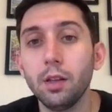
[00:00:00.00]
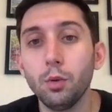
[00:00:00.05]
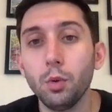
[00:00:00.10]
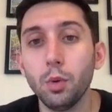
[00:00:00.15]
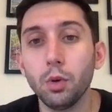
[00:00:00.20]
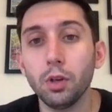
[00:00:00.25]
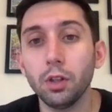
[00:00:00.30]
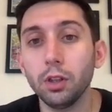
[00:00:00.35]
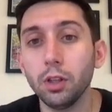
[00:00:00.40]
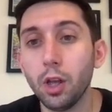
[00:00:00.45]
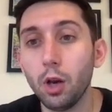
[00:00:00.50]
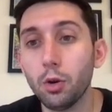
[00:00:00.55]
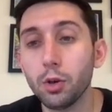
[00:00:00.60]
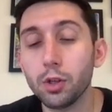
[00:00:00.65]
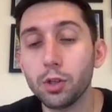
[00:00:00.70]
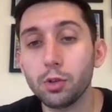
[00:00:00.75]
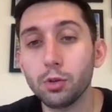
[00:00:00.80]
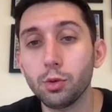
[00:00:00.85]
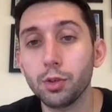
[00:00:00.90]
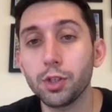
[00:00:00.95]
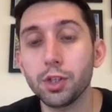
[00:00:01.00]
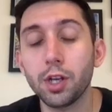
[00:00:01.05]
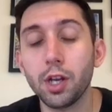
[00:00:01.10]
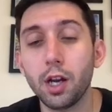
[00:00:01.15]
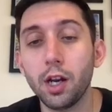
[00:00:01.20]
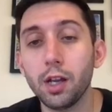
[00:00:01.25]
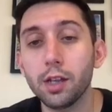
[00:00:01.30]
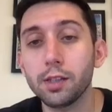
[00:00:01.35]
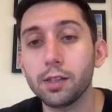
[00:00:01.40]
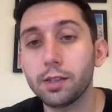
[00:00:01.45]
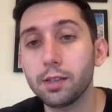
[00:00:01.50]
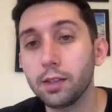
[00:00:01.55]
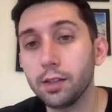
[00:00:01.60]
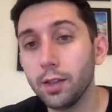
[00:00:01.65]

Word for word: We want to lower storage costs,